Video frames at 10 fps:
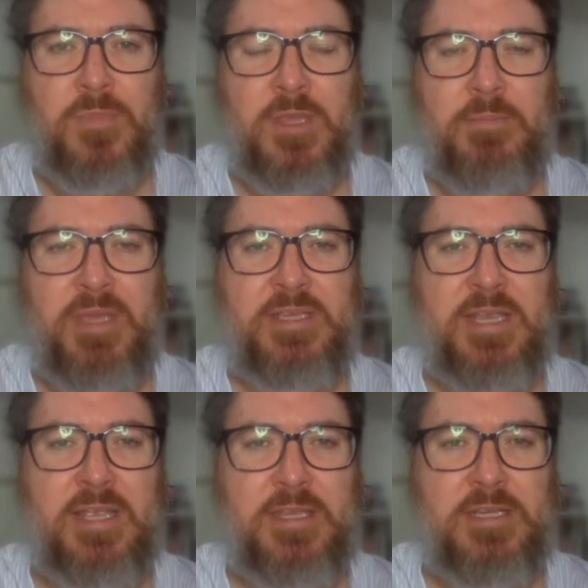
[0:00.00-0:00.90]
because
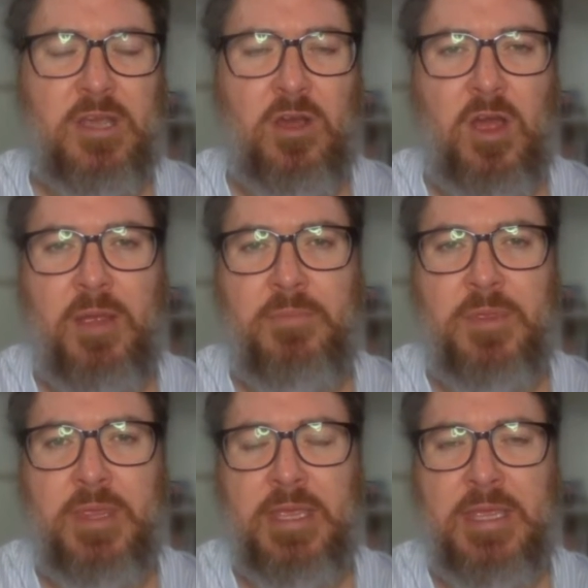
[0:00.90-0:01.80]
at the time
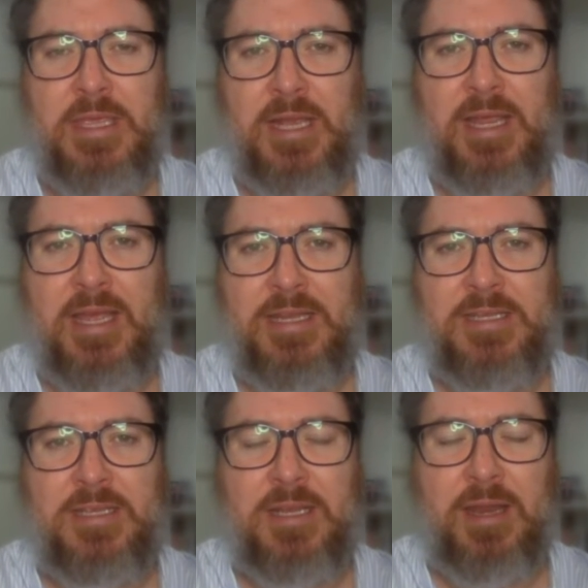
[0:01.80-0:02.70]
the Gillard
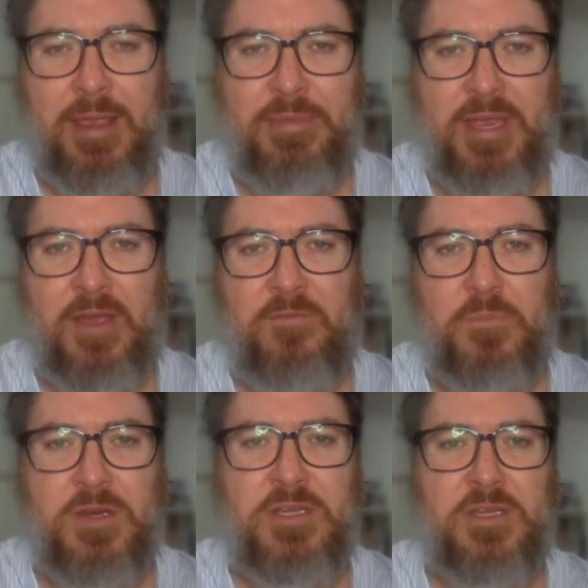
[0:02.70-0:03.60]
Labor
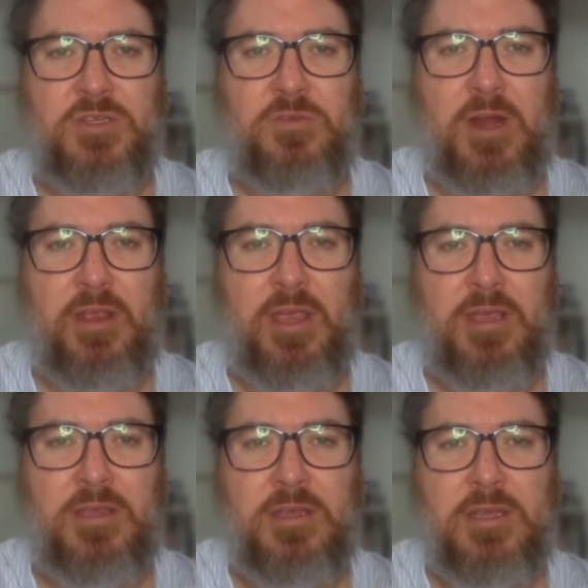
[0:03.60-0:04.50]
government in Australia
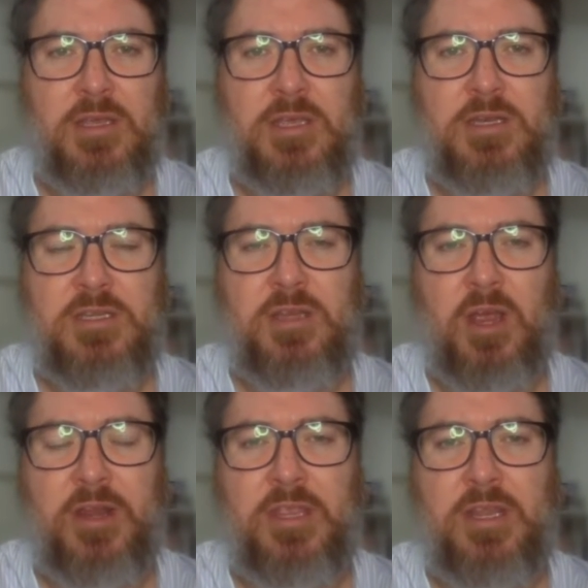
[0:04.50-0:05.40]

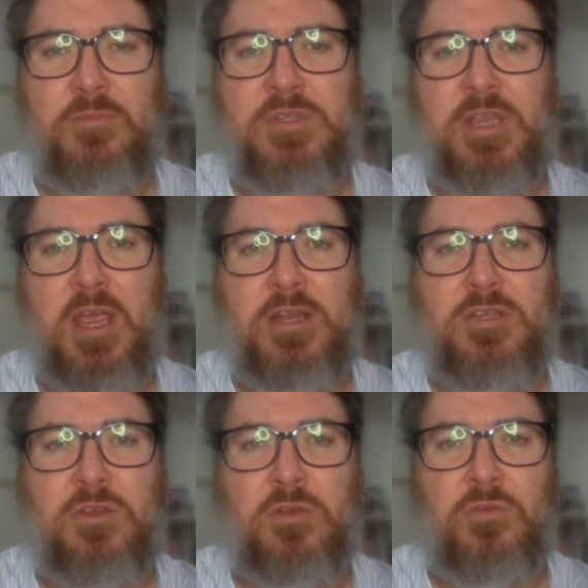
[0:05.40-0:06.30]
decided that it was going
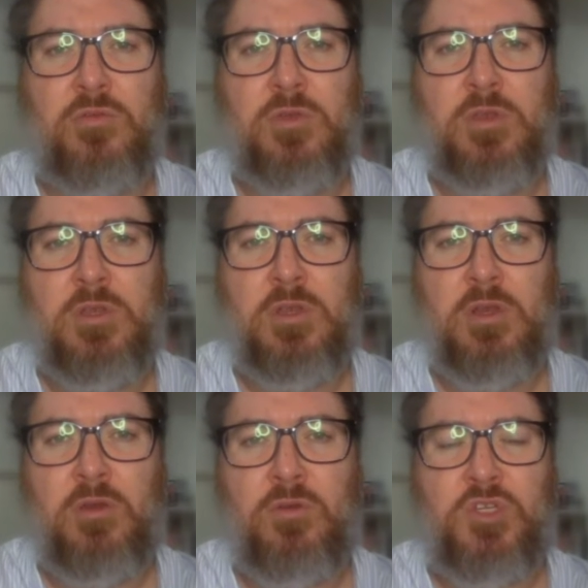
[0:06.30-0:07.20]
to
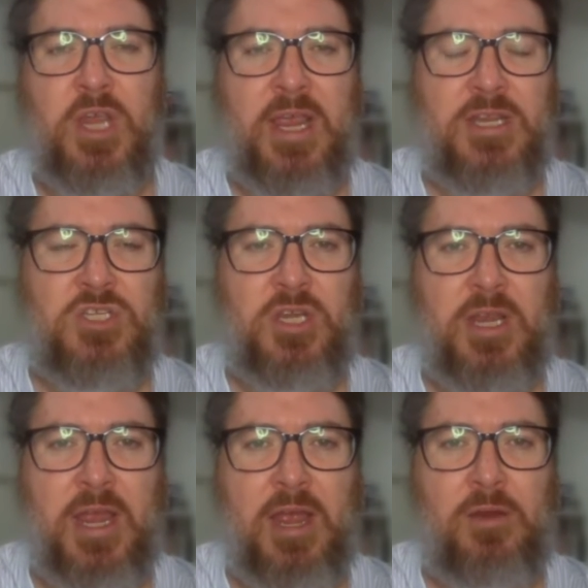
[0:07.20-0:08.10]
change
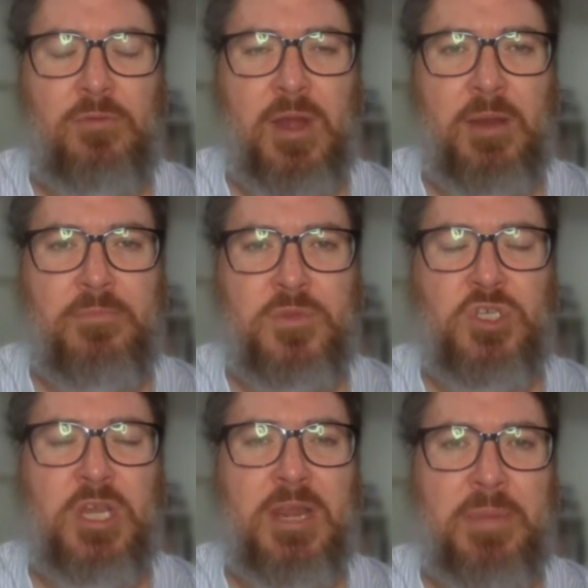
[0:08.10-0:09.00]
our
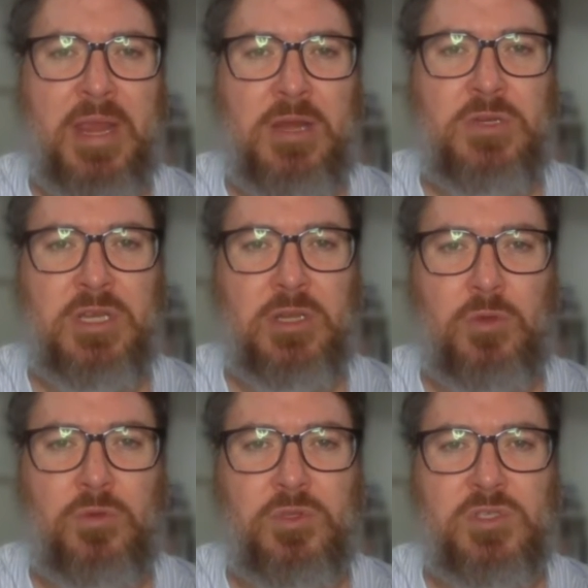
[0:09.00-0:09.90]
shared parenting
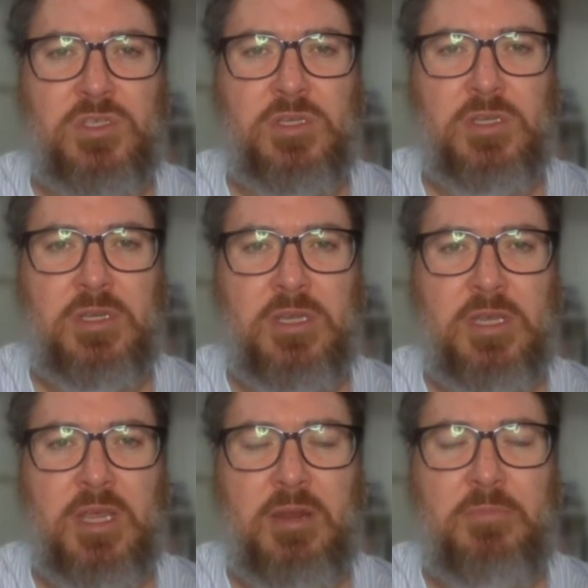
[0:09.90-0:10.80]
laws
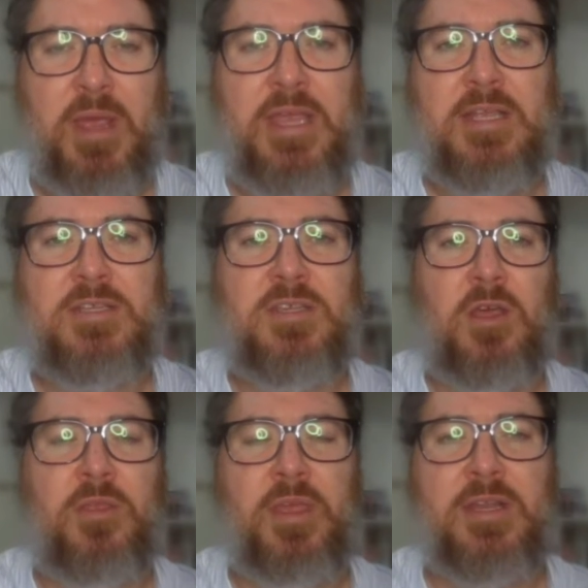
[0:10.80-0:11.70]
and make it so
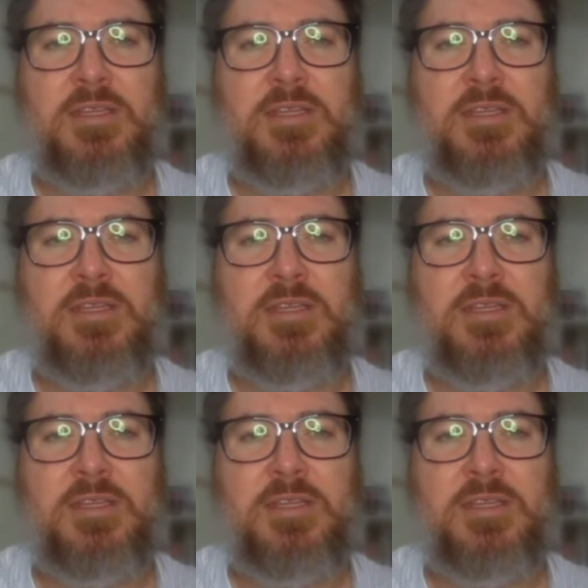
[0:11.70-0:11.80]
that